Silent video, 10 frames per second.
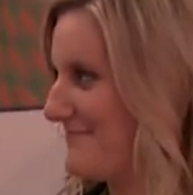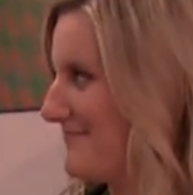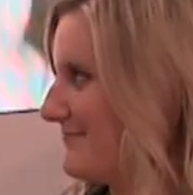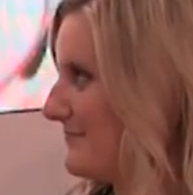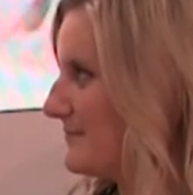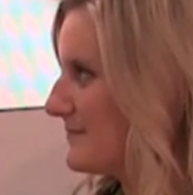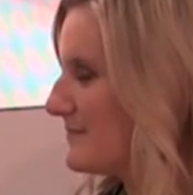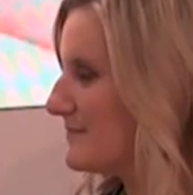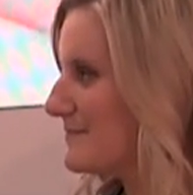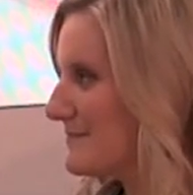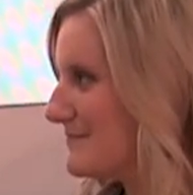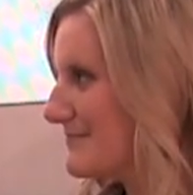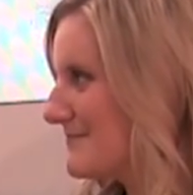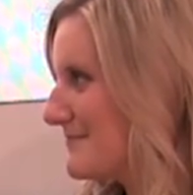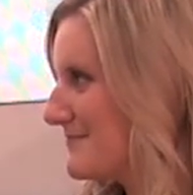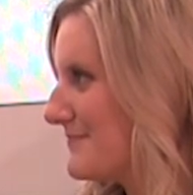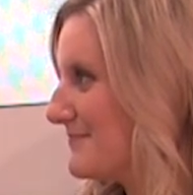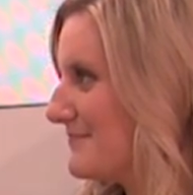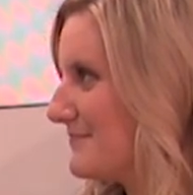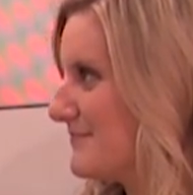
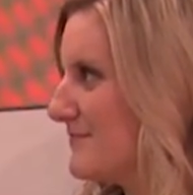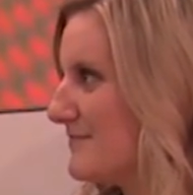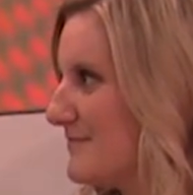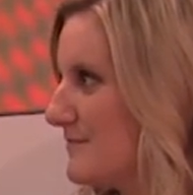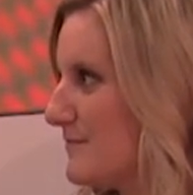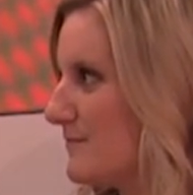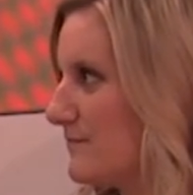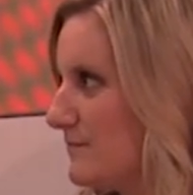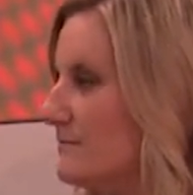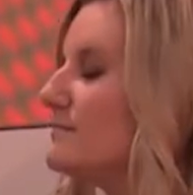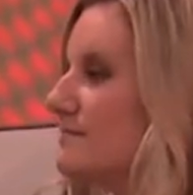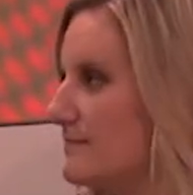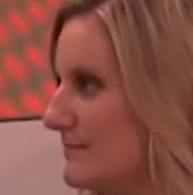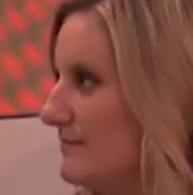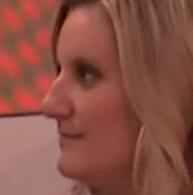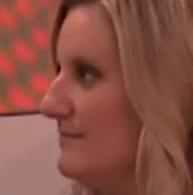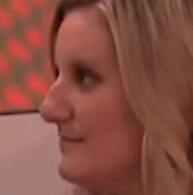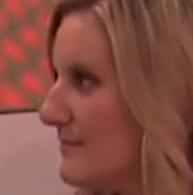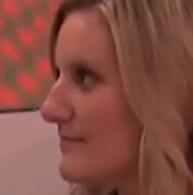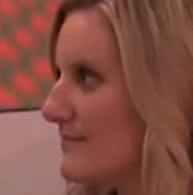[no speech]